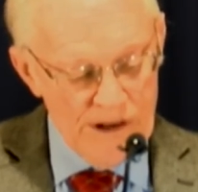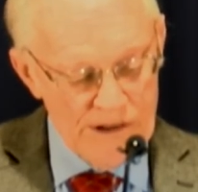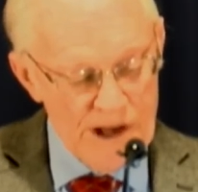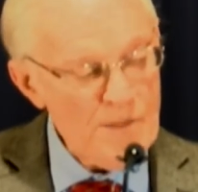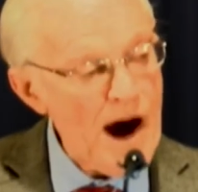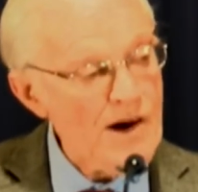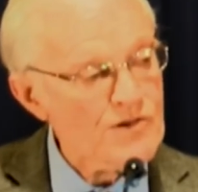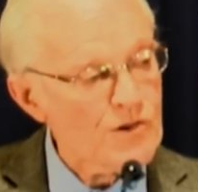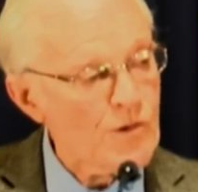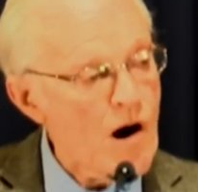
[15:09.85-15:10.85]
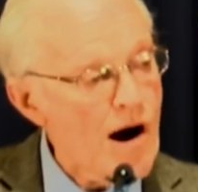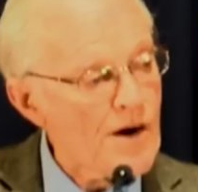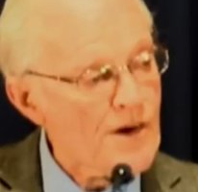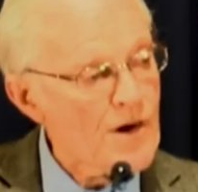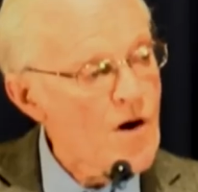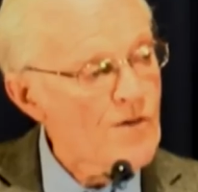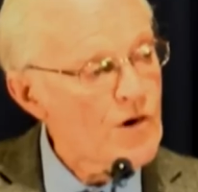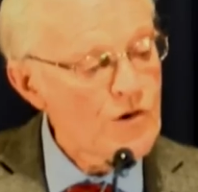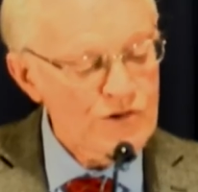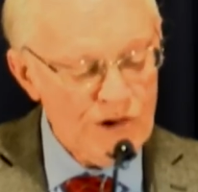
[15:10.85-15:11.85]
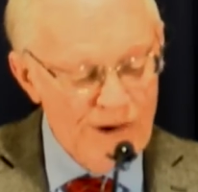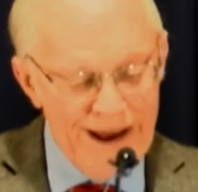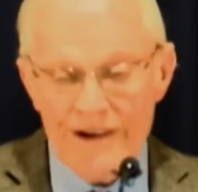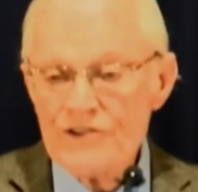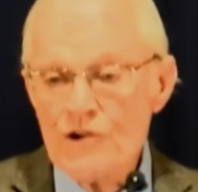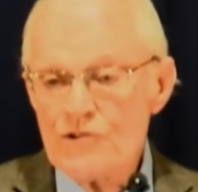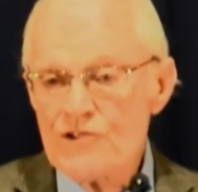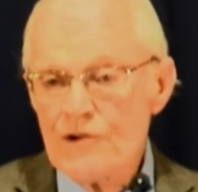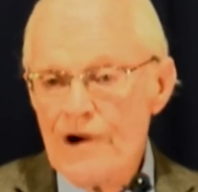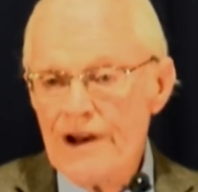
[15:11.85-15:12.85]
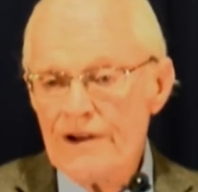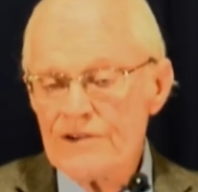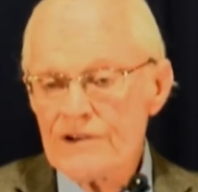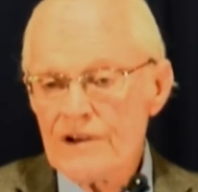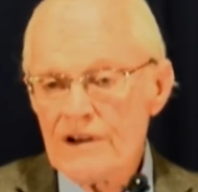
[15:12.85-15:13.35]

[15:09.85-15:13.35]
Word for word: The apostles were arguing over who's the greatest, who's the greatest.